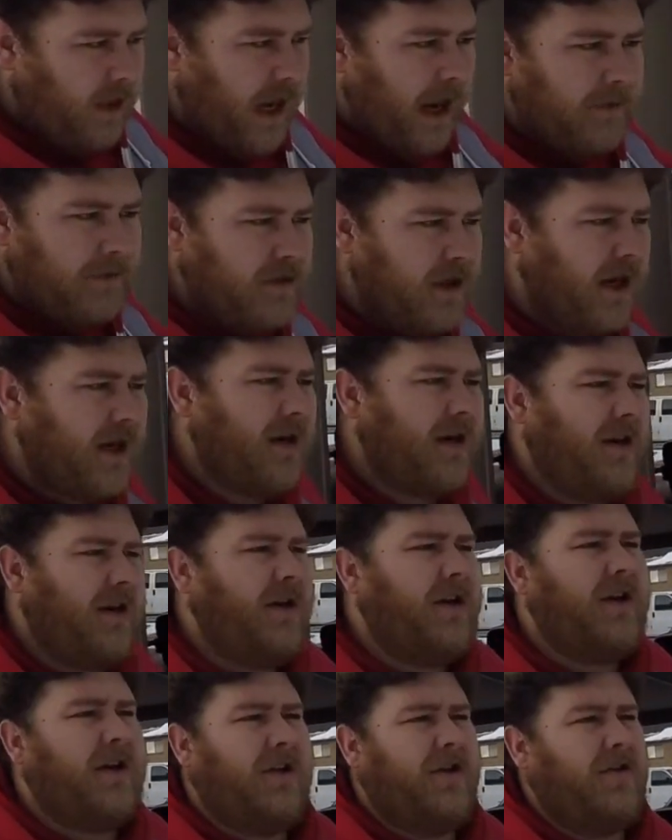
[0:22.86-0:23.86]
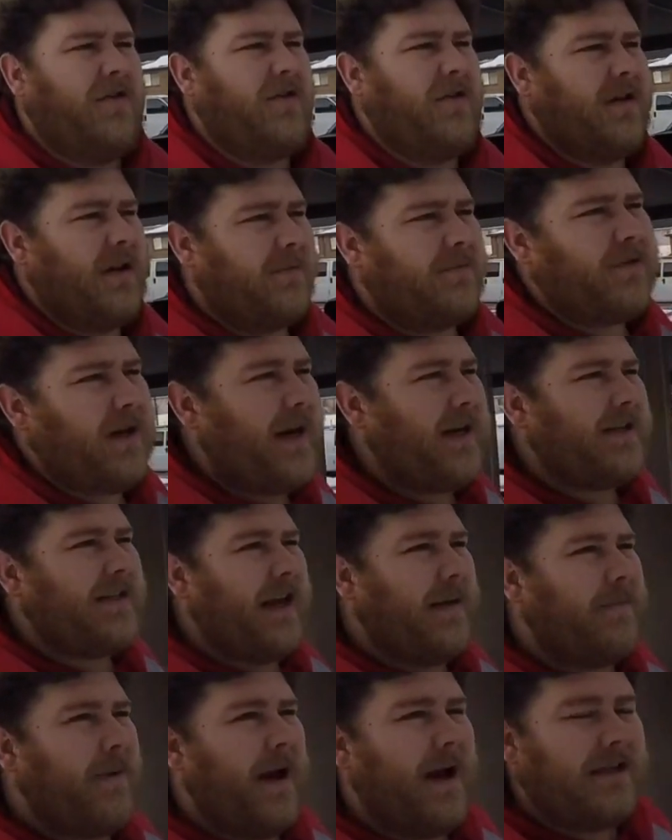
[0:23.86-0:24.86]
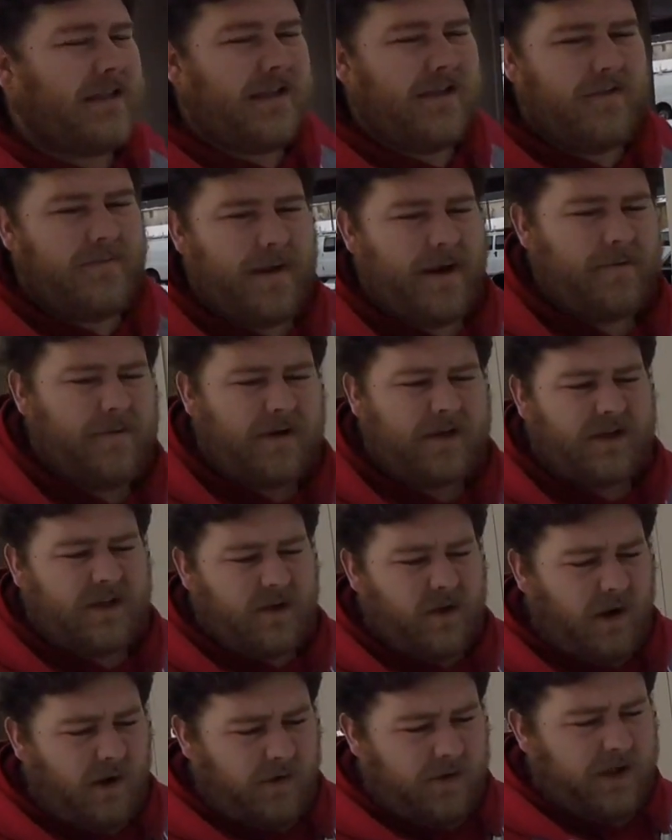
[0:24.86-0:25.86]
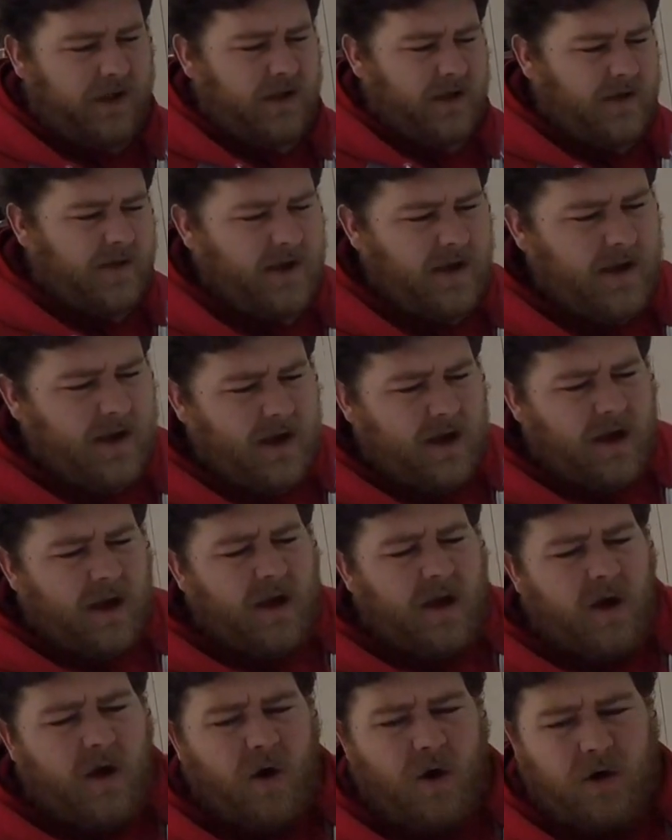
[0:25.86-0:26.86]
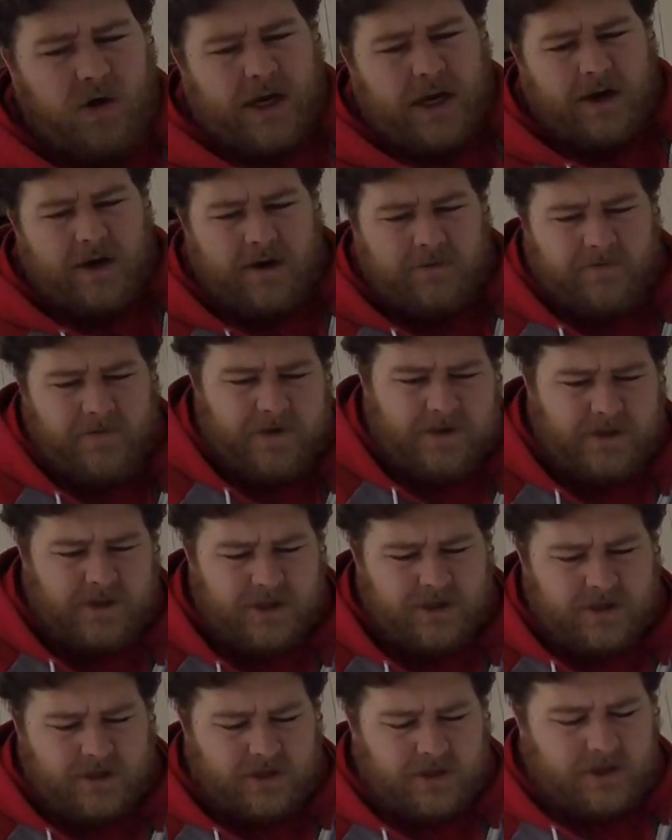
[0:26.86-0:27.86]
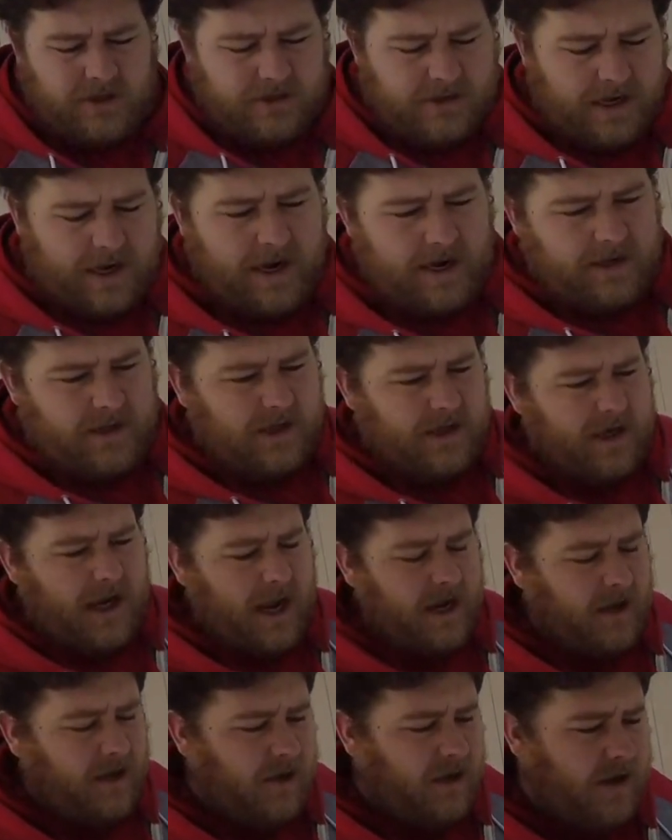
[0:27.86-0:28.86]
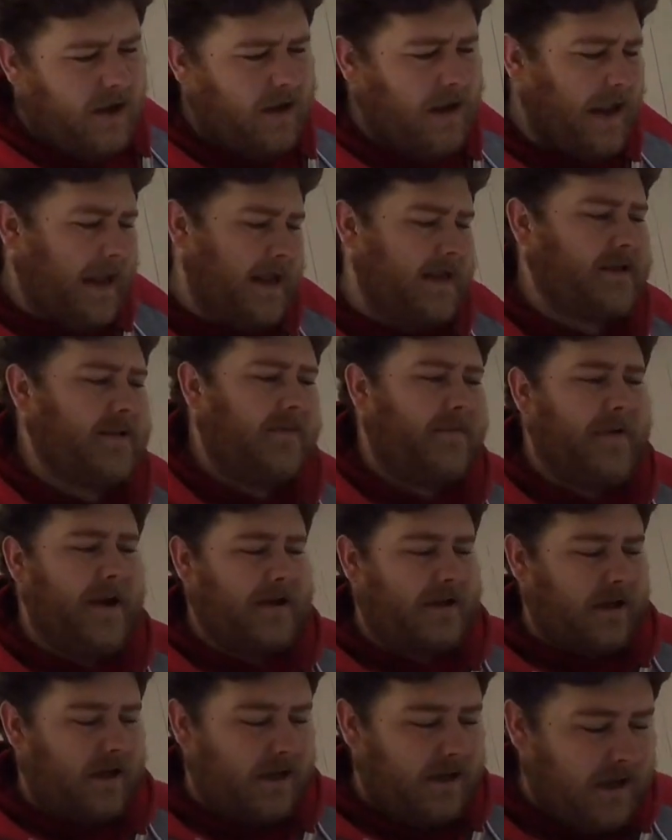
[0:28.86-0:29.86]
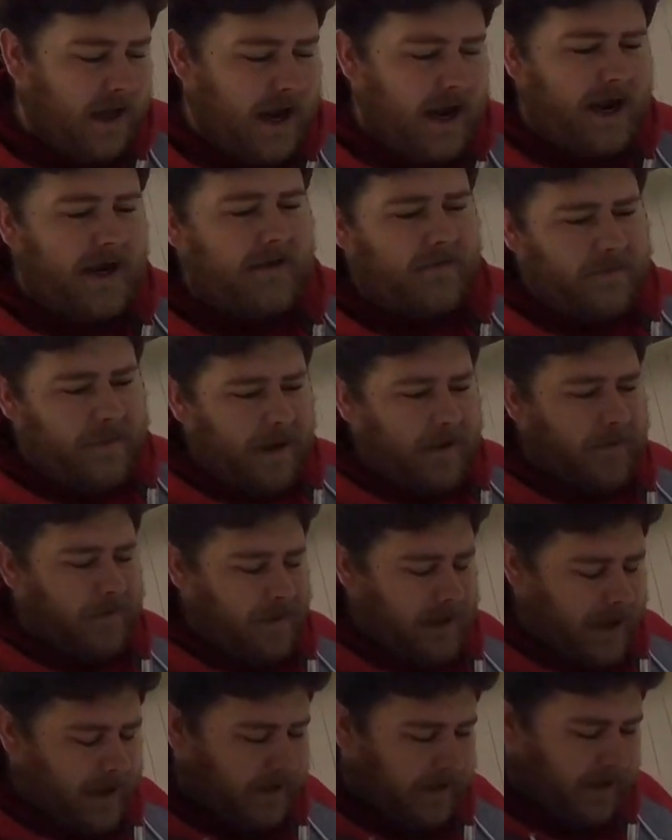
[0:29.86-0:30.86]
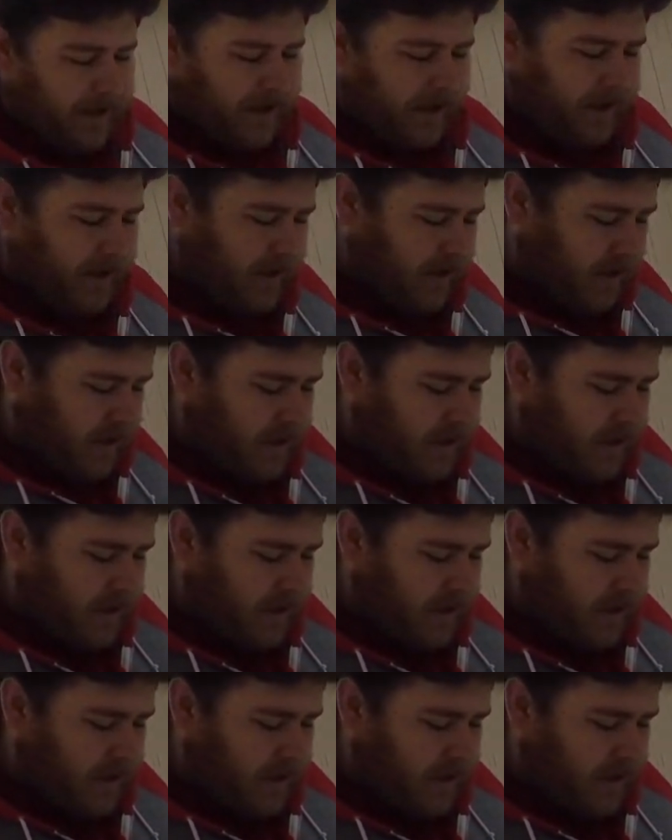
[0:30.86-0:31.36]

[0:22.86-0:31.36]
I'm trying to stay positive about what's going on with the whole Carrie Fisher death, and I know it has affected a lot of people out there.